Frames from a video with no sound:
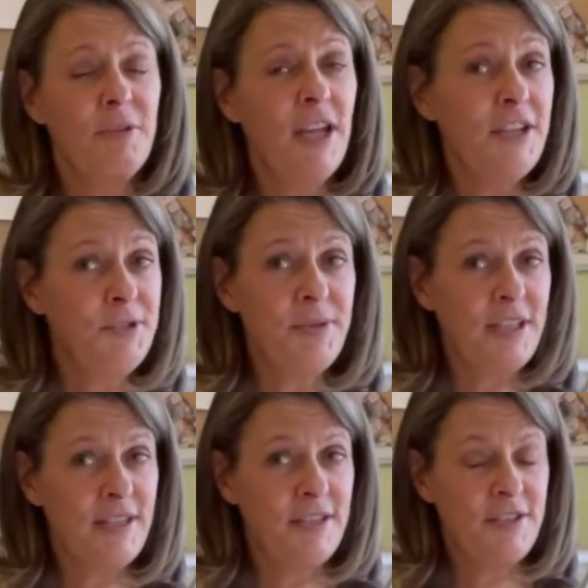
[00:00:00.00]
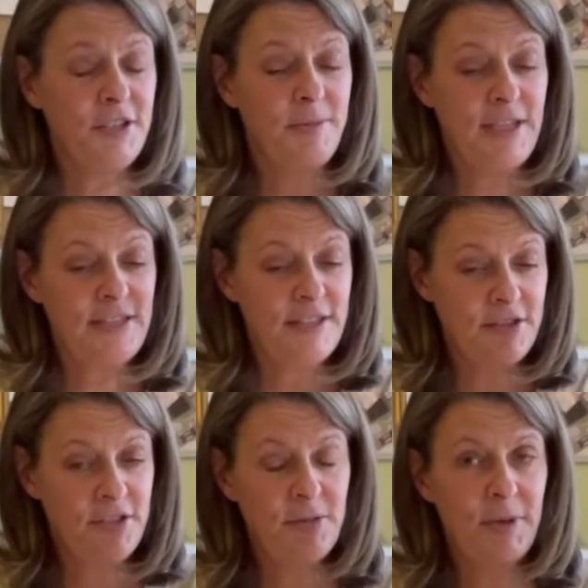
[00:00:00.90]
We're not doing it this year because
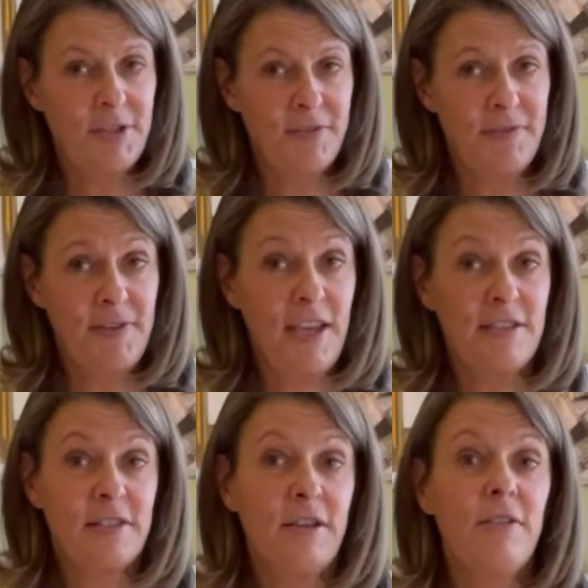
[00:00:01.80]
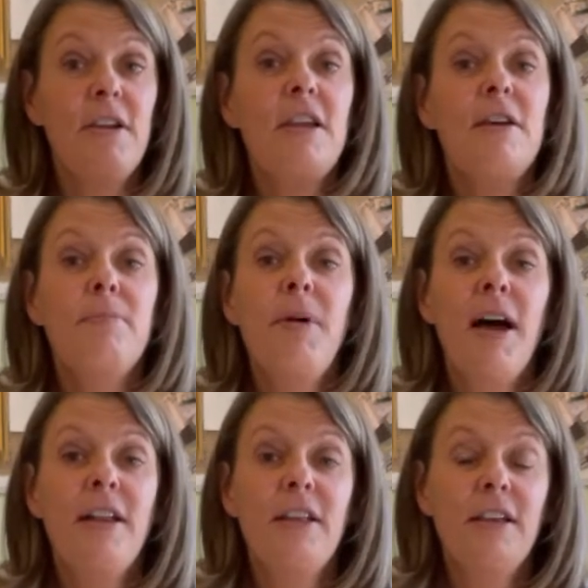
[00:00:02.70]
it's too much of a fiasco,
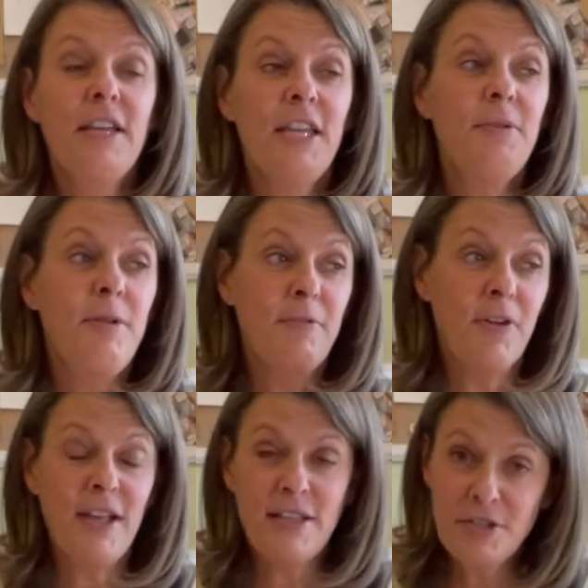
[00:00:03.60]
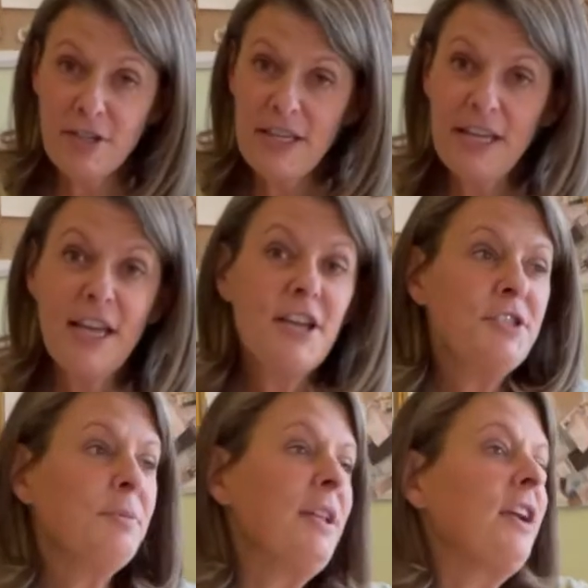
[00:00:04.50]
but he'd be frying the turkey.
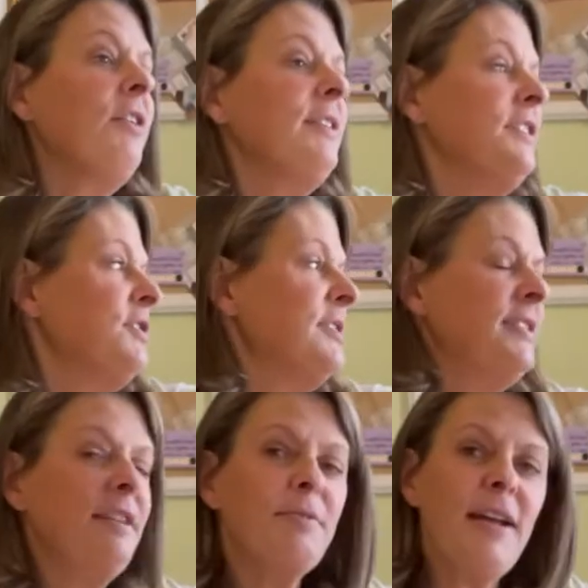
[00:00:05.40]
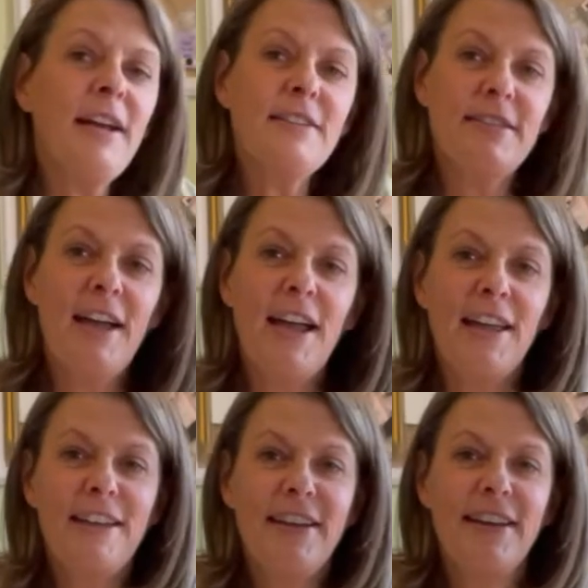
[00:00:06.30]
So we're like, oh, let's just sit right
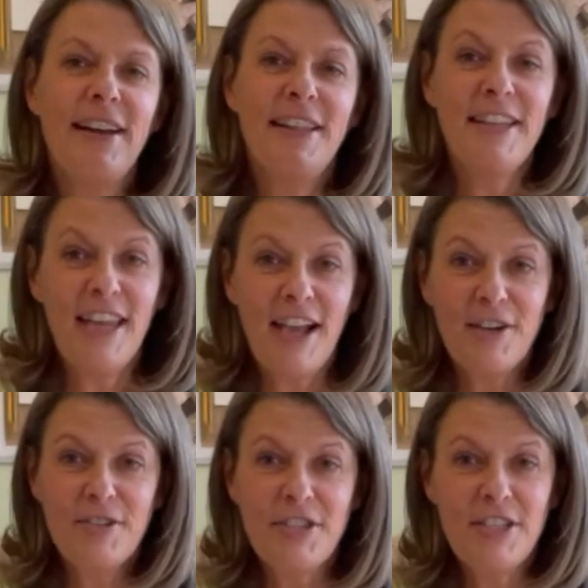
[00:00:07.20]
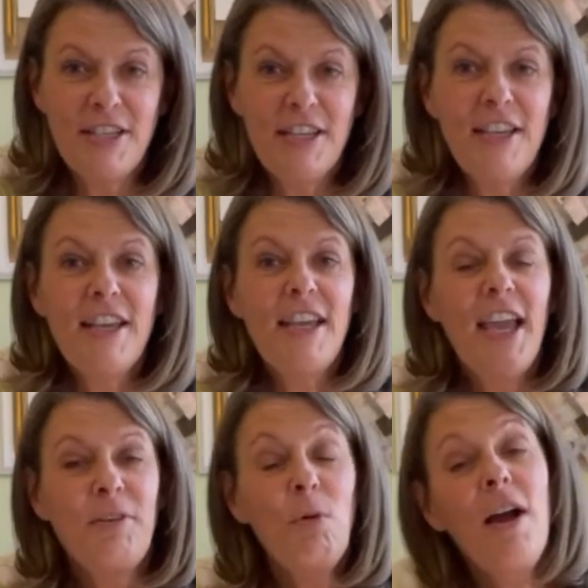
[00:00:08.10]
outside on the couch
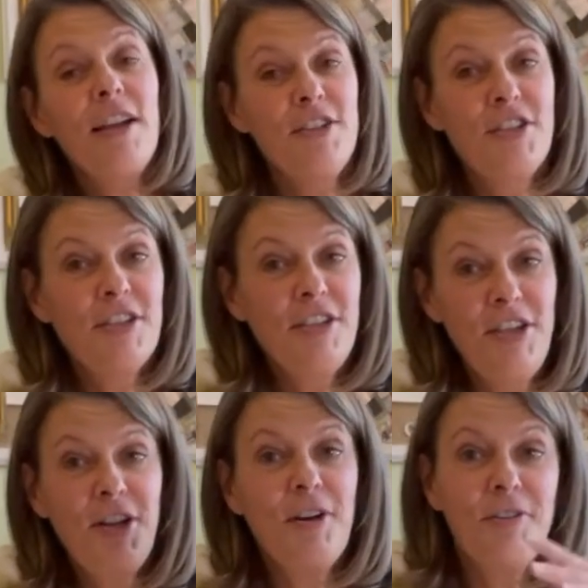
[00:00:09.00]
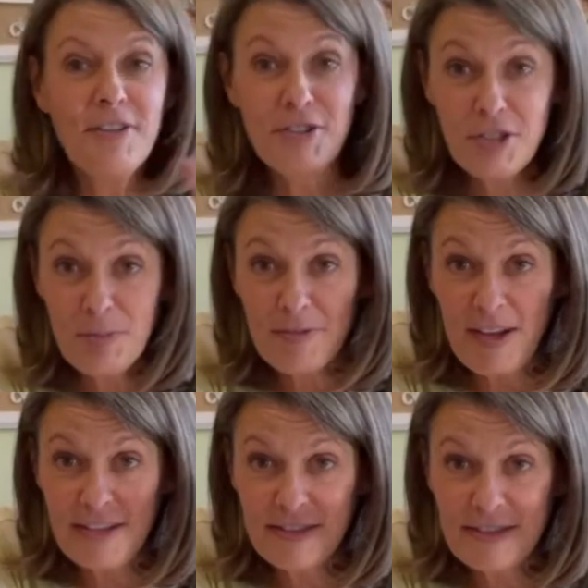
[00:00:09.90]
and watch, you know,
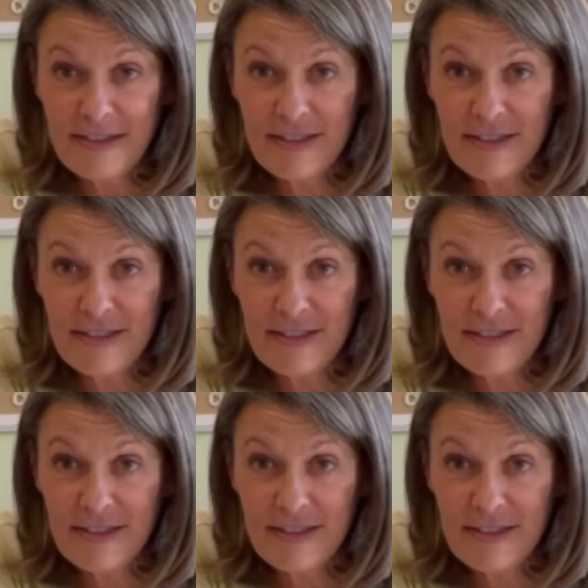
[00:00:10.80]
supervise.